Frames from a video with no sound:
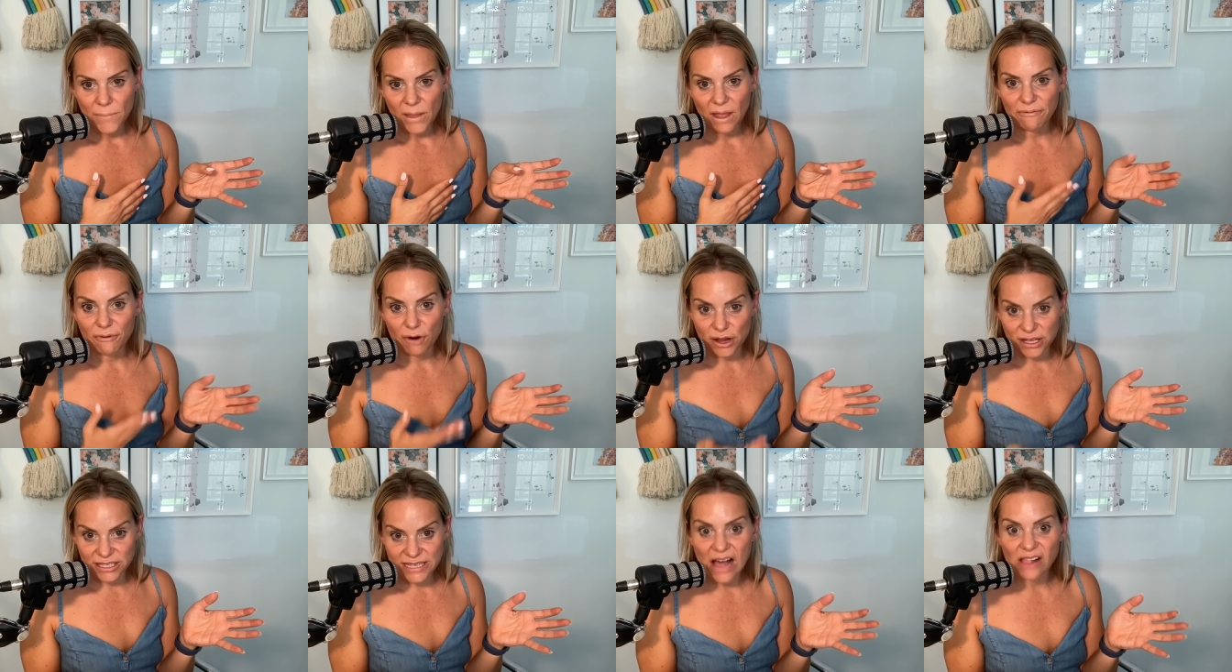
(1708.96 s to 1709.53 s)

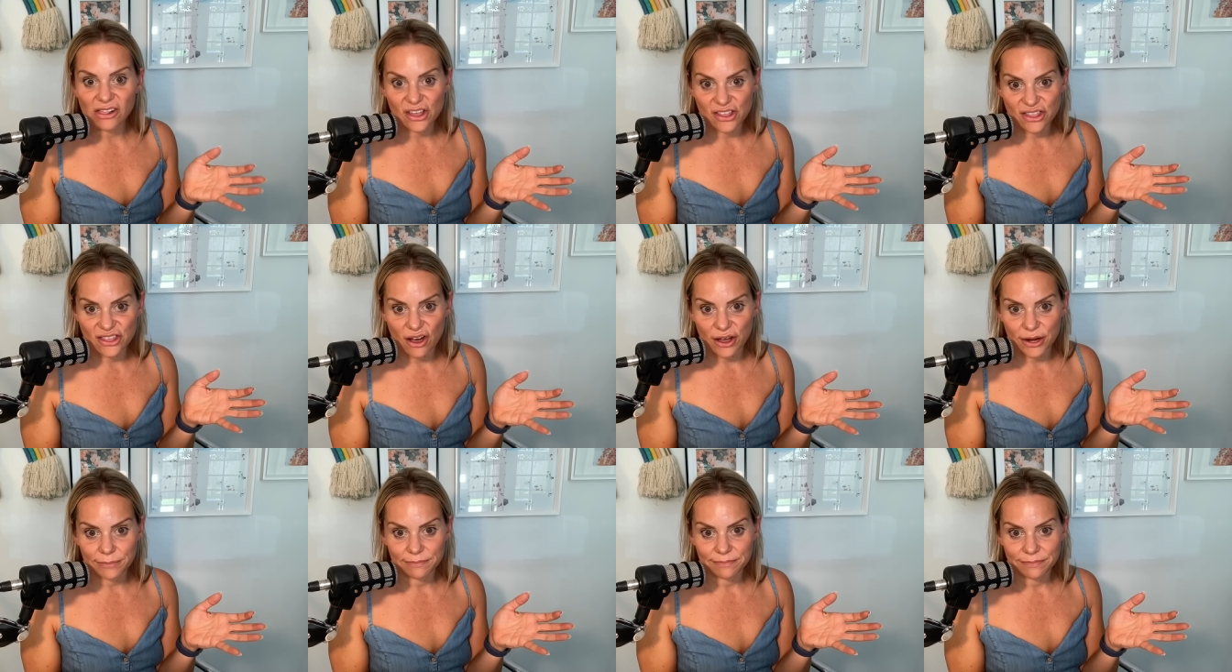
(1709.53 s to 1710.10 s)
for a
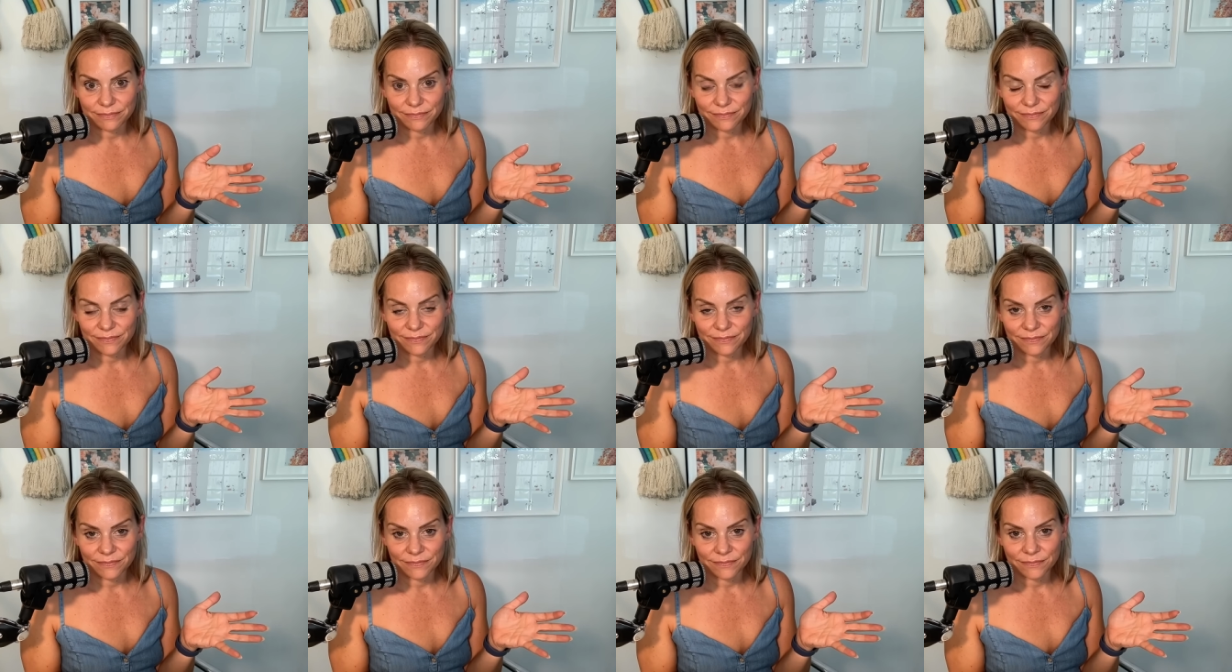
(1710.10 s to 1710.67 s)
telethon?
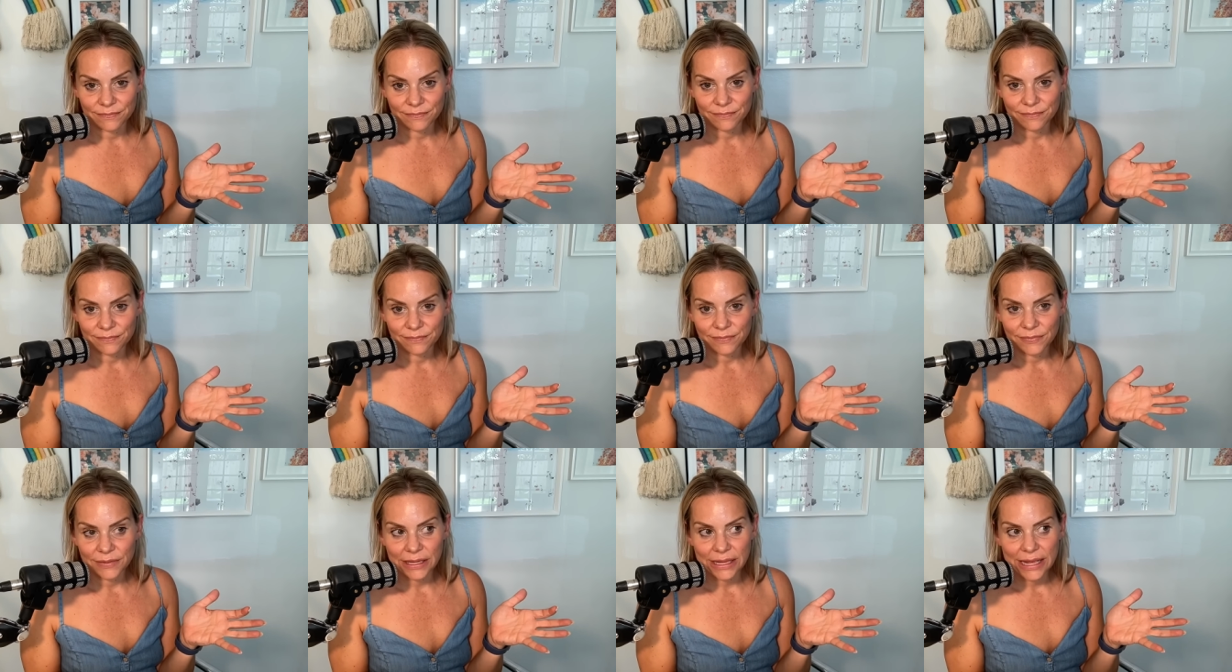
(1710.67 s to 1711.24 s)

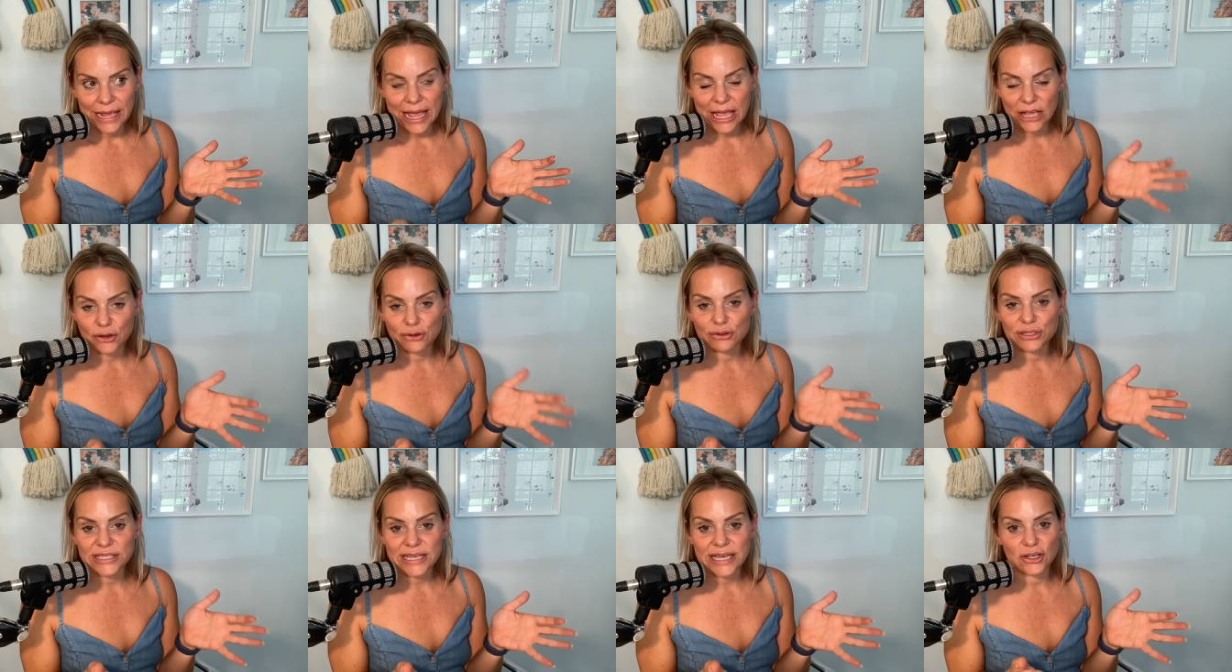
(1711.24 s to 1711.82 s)
And
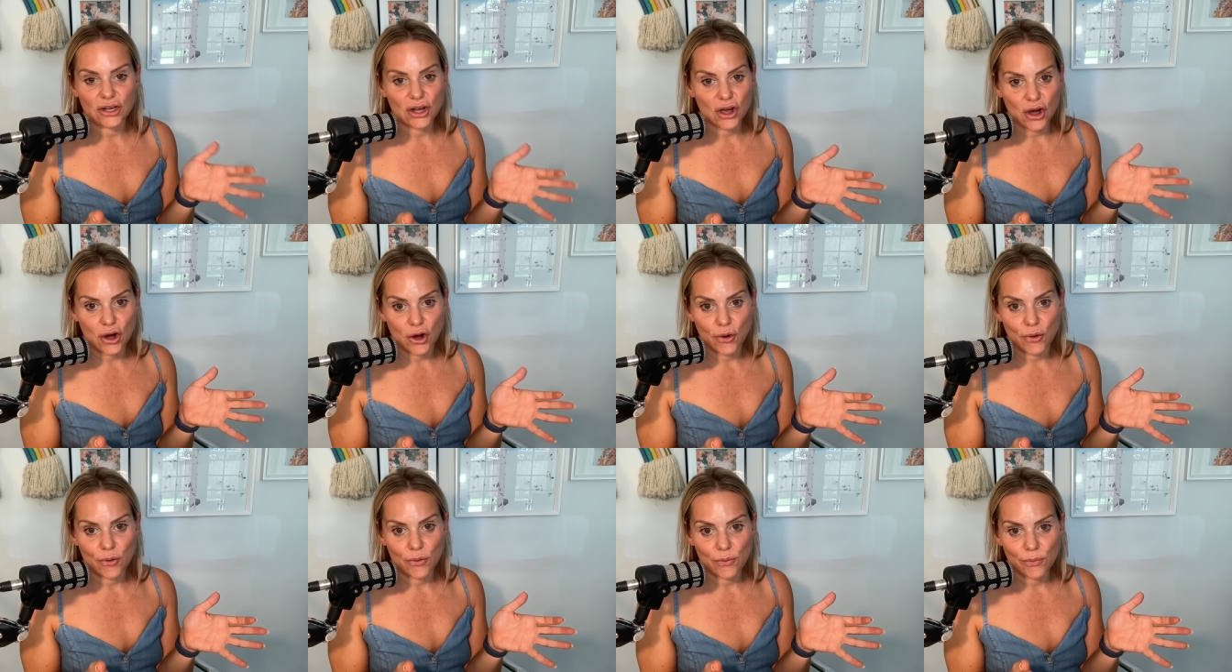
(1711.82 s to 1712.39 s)
you say
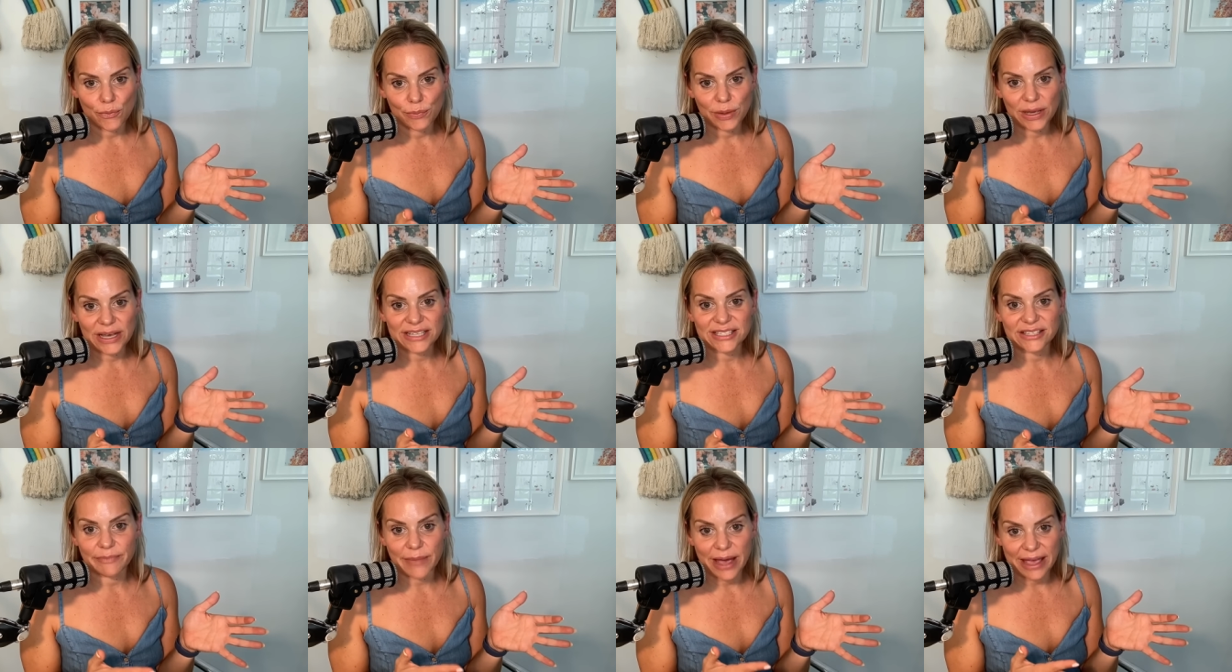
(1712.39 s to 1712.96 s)
no
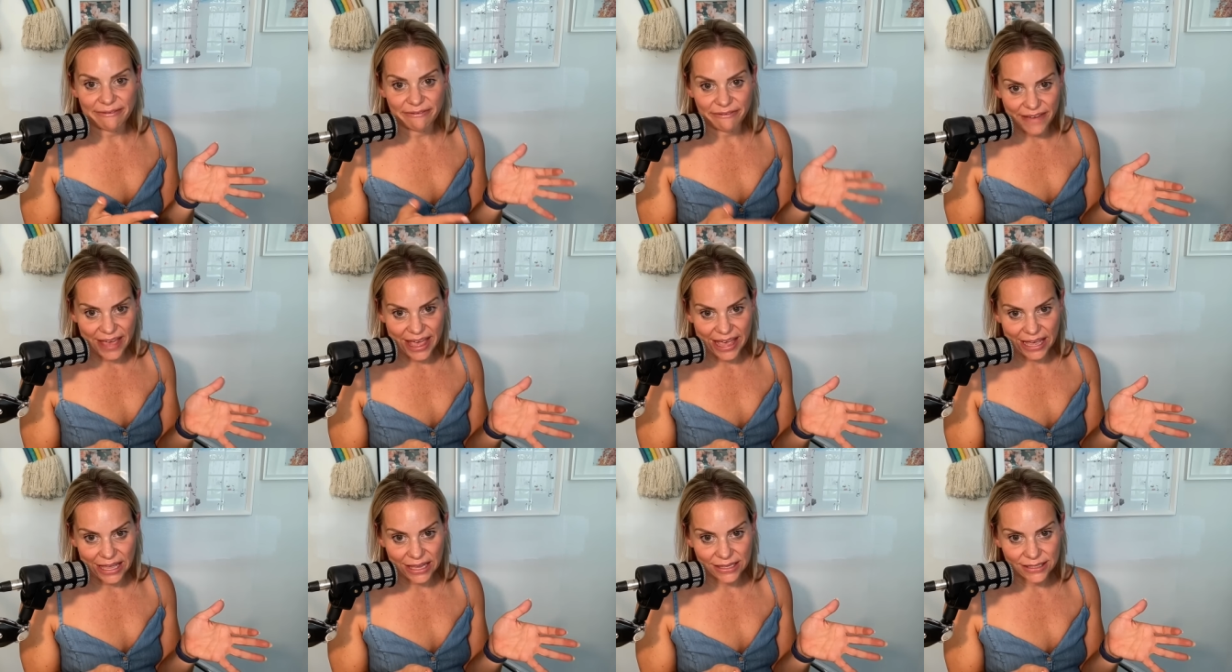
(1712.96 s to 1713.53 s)
because of my
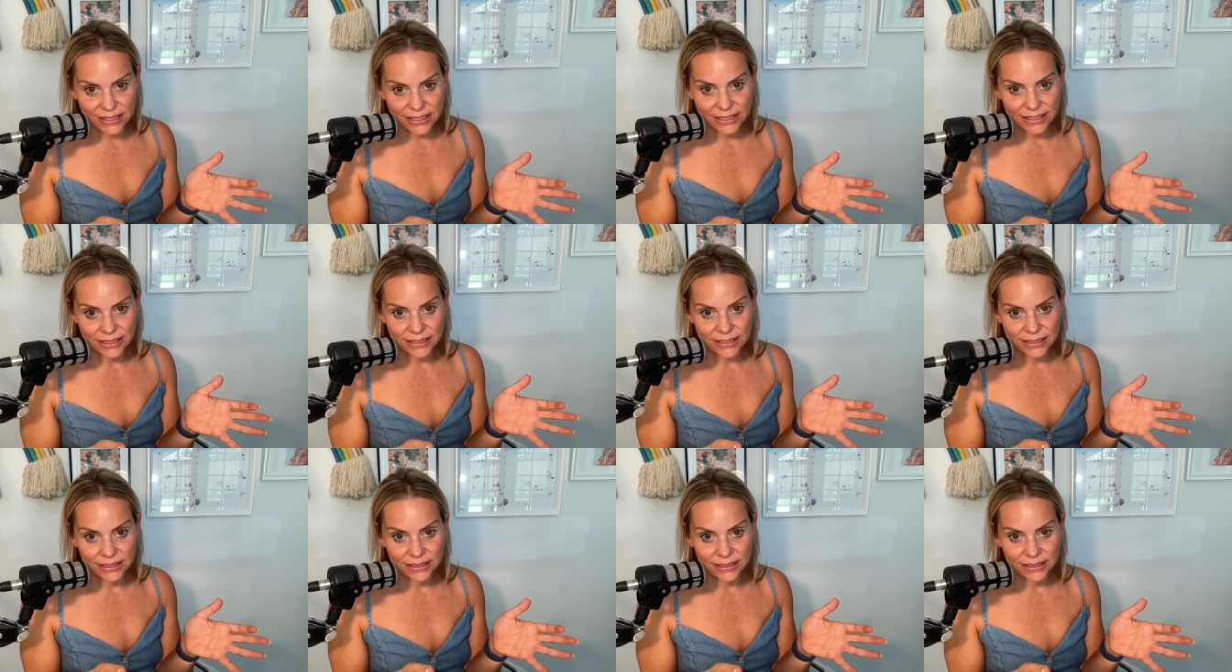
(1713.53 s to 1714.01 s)
fans.